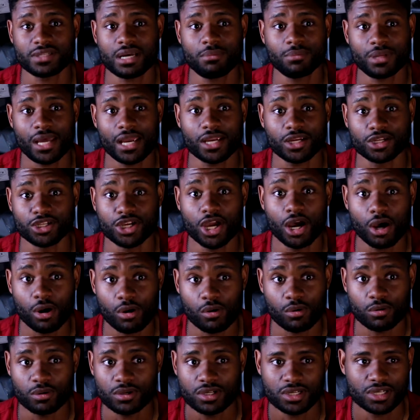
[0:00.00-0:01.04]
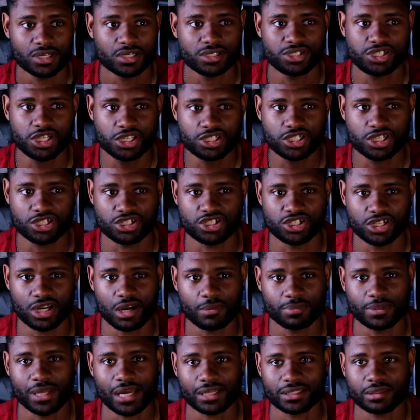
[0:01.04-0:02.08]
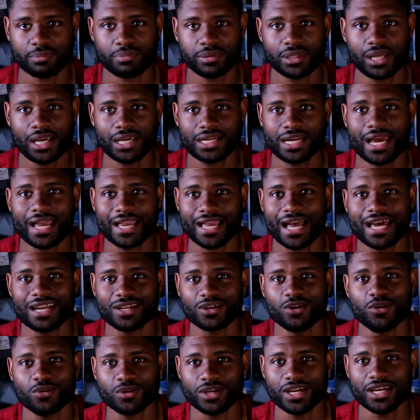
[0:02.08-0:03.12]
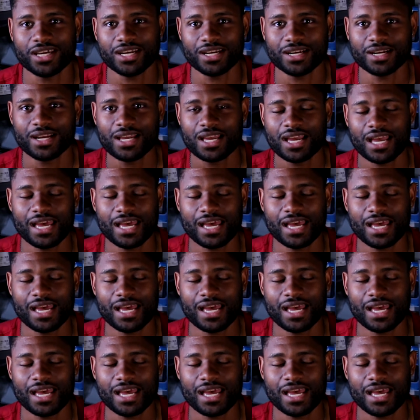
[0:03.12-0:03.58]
I'm like, yo, she just jumped out the plane. I got to go get her.